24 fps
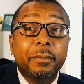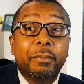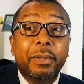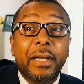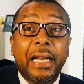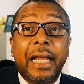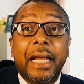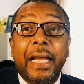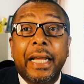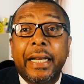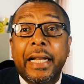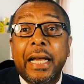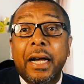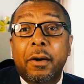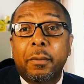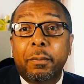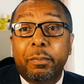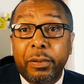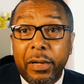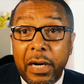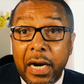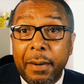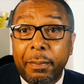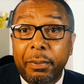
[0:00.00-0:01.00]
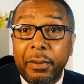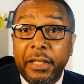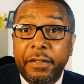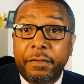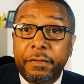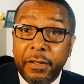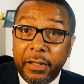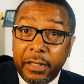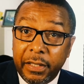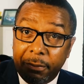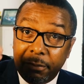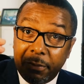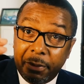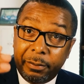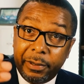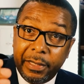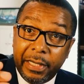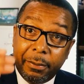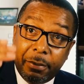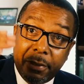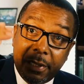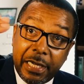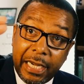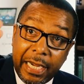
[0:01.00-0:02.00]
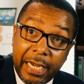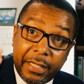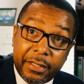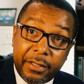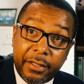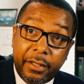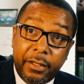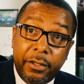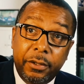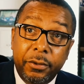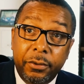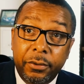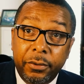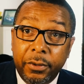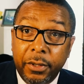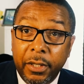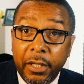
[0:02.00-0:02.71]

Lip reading: planned out properly for them to be able to execute